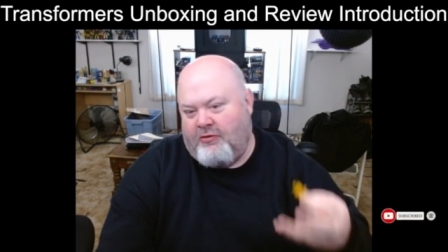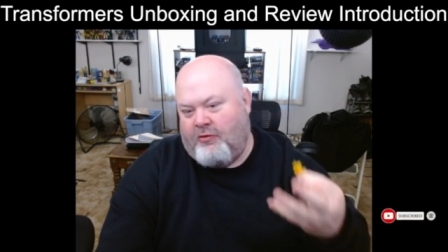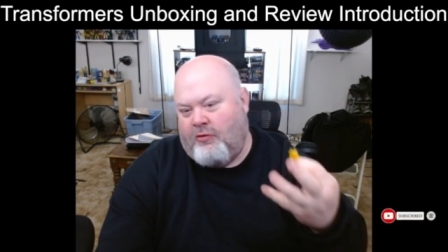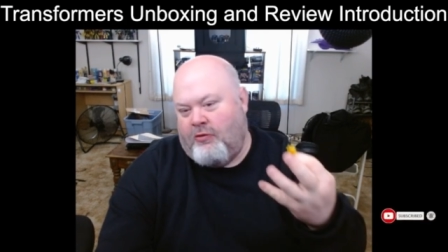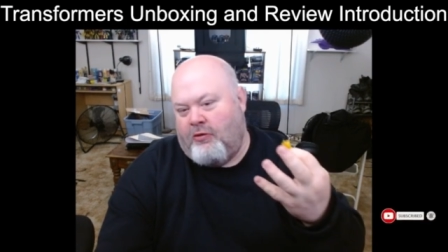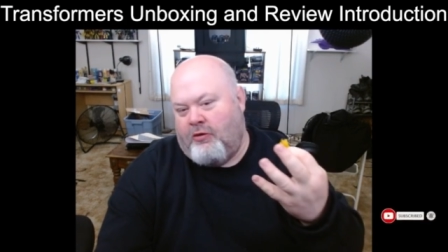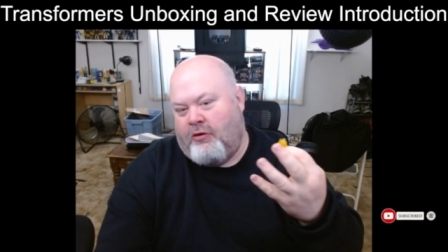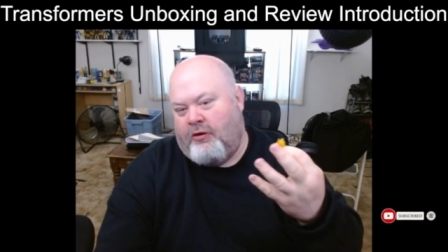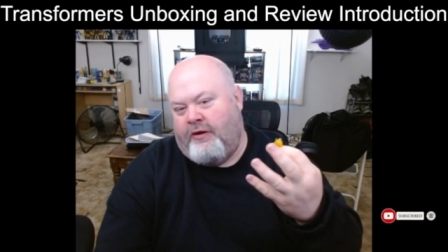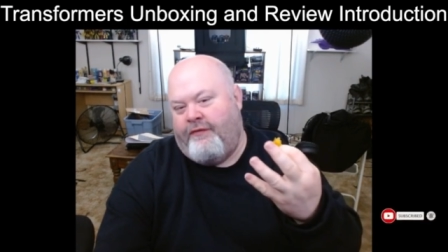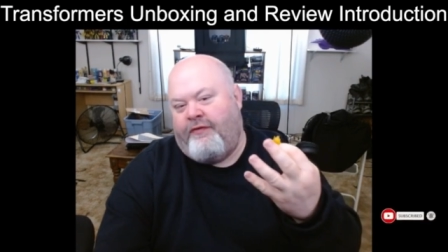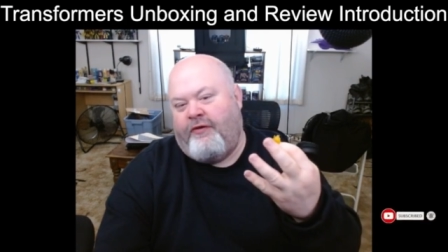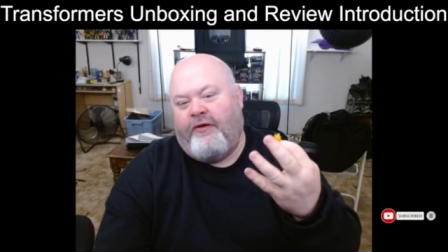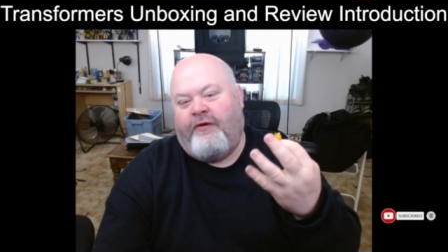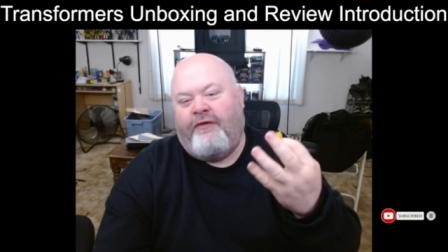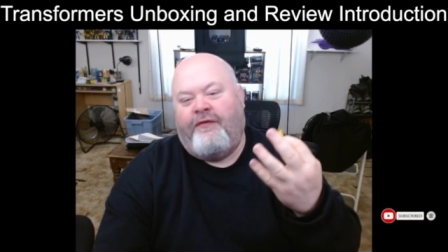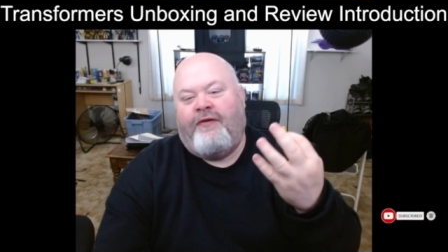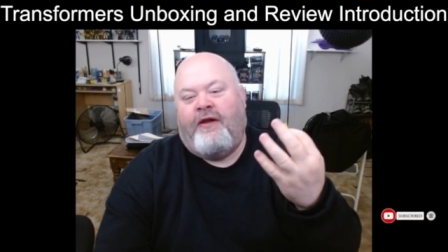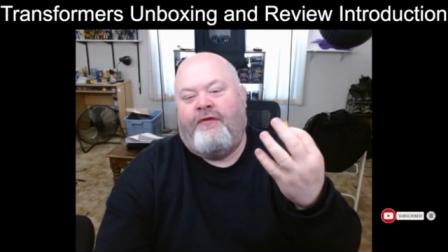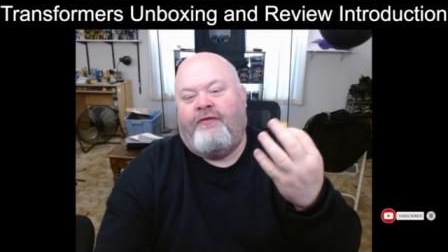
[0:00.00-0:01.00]
or if you're
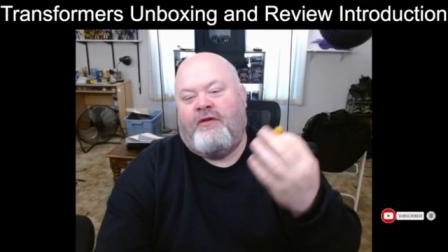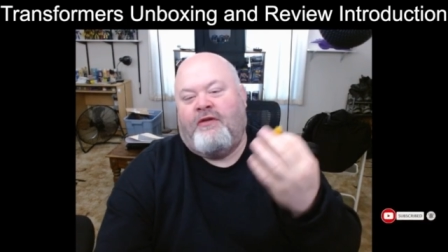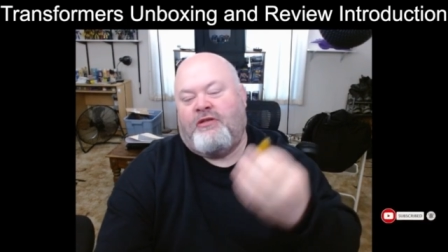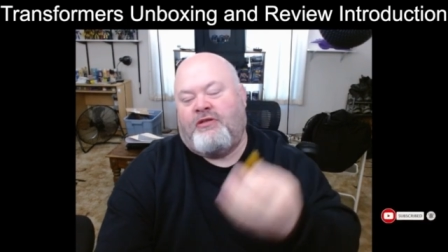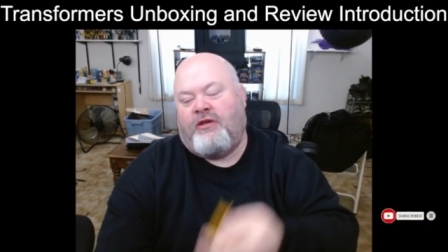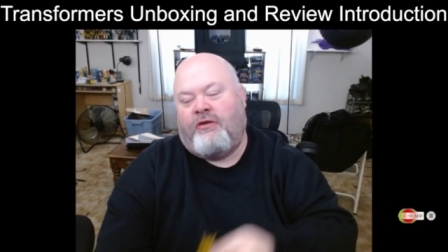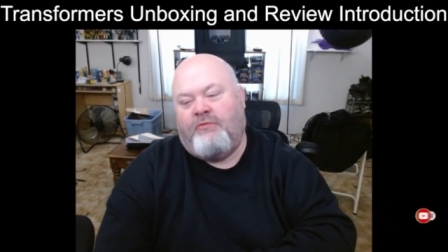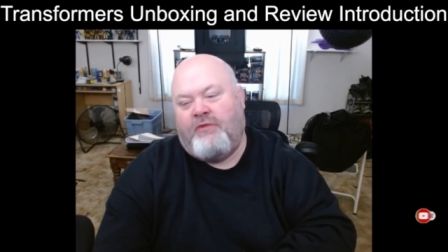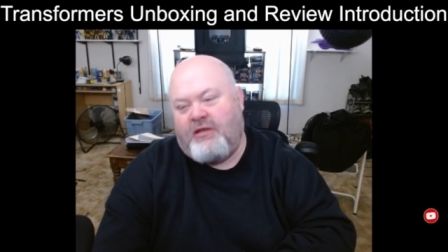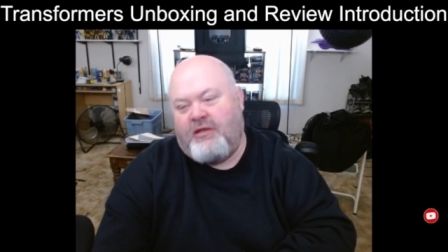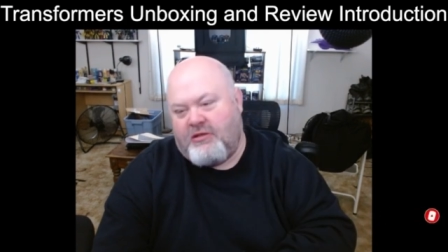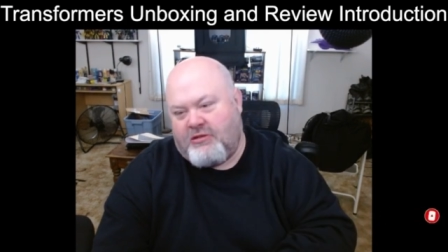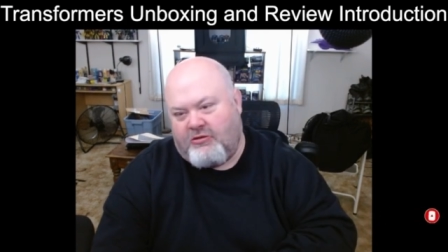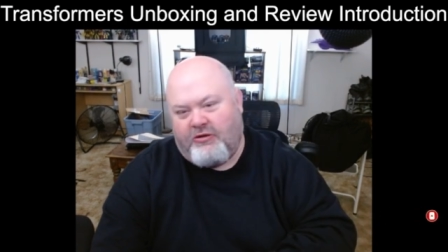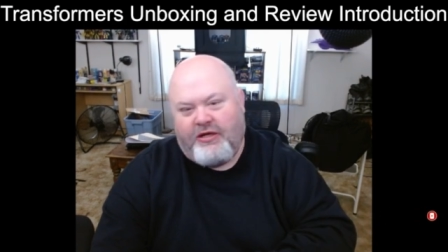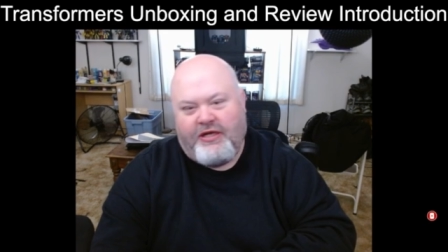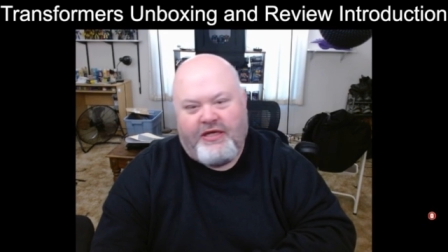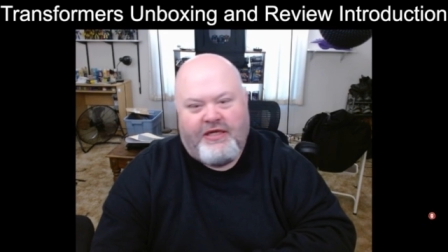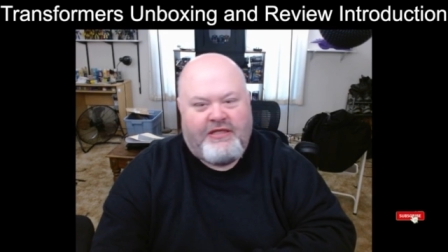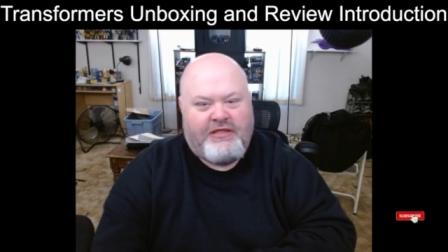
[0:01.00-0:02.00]
a fan of Unsolved
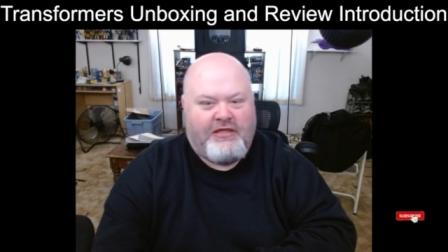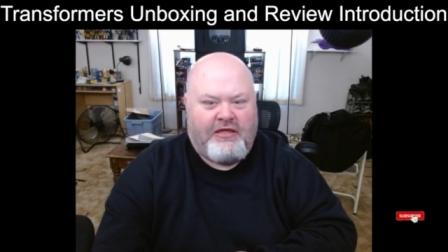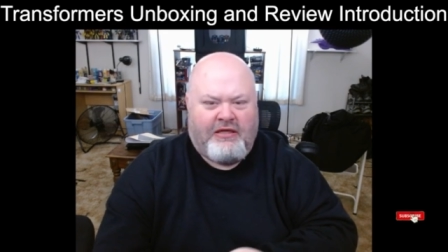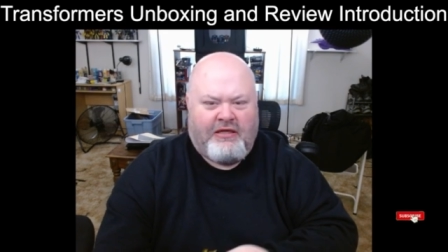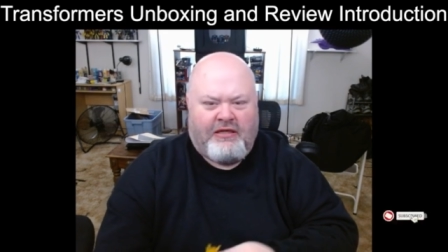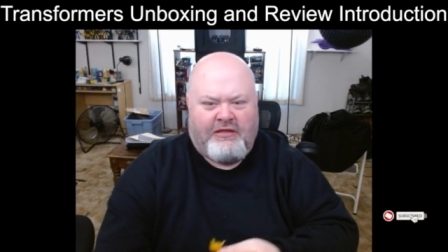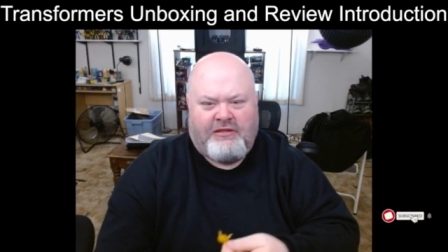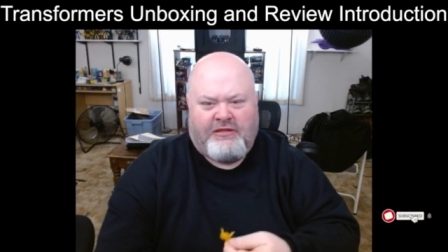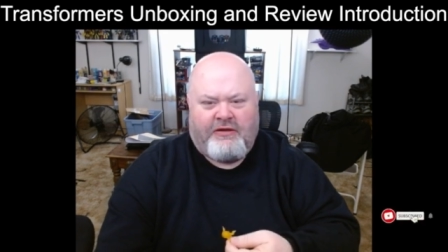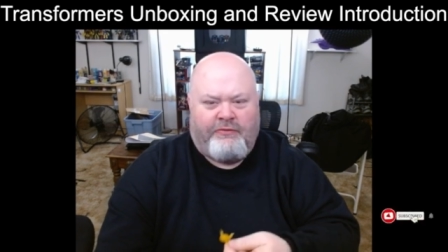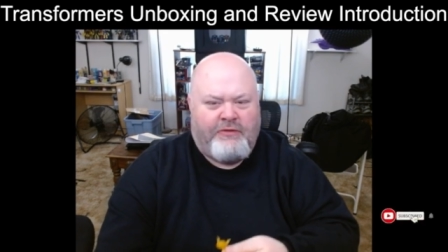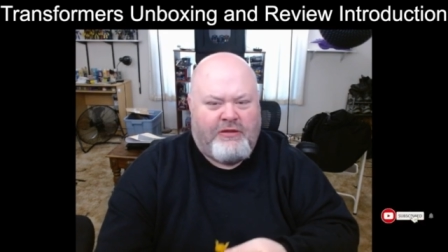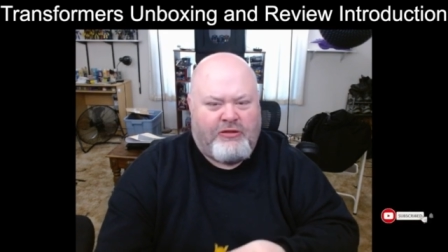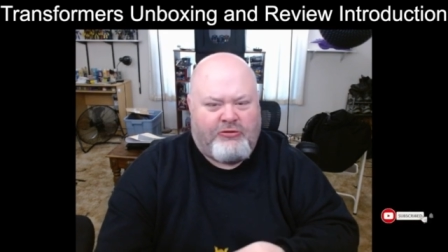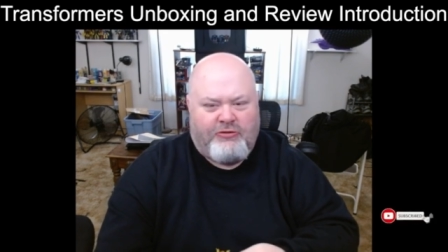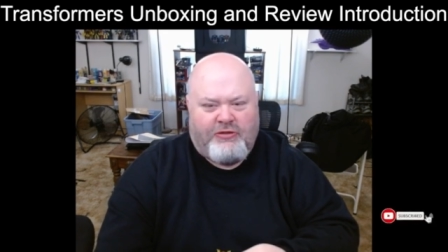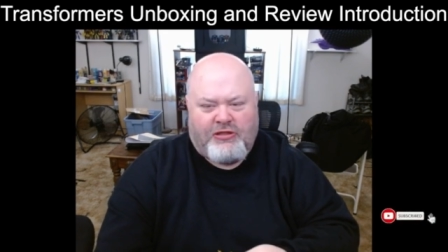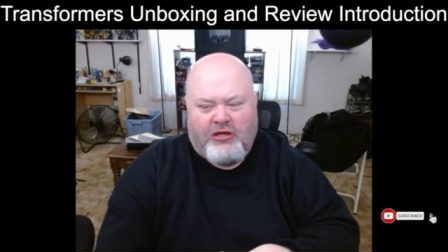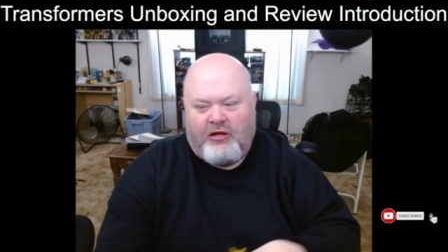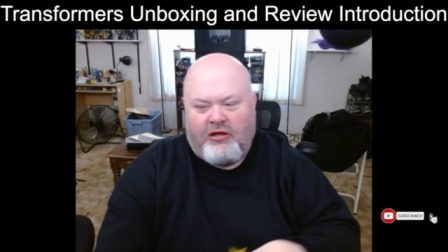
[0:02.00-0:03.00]
Mysteries, Unsolved
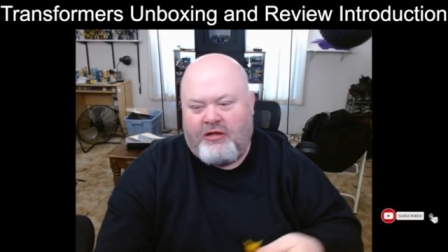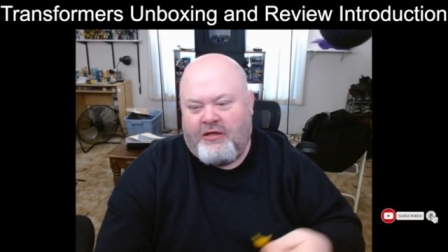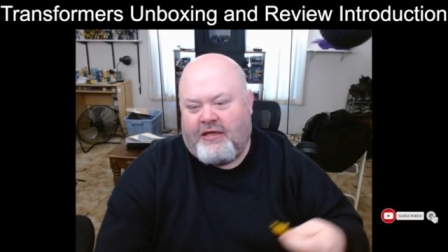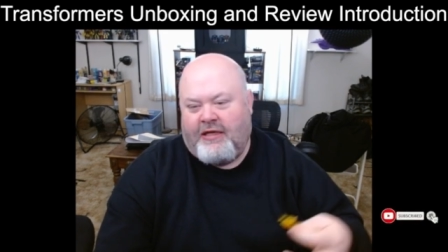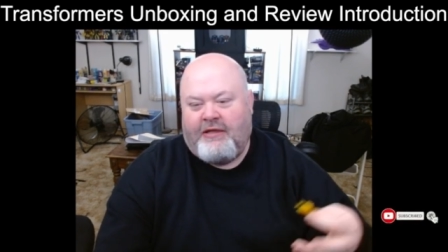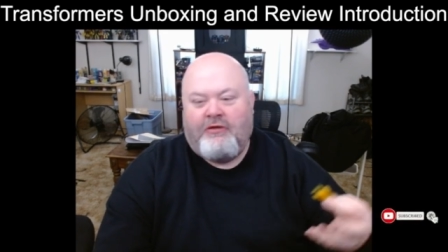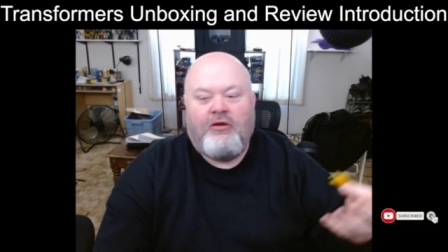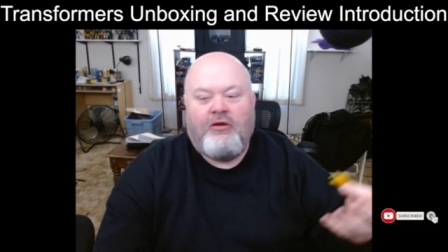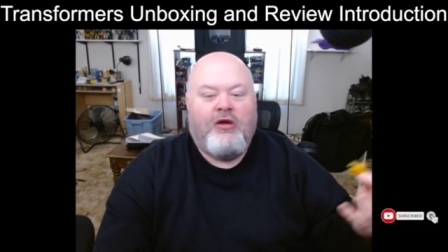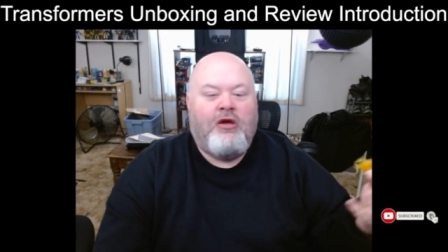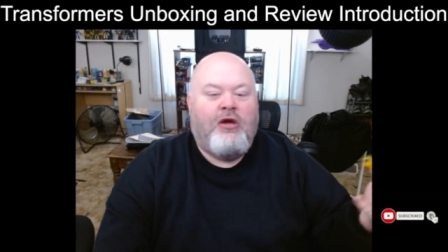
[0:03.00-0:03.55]
Mysteries content,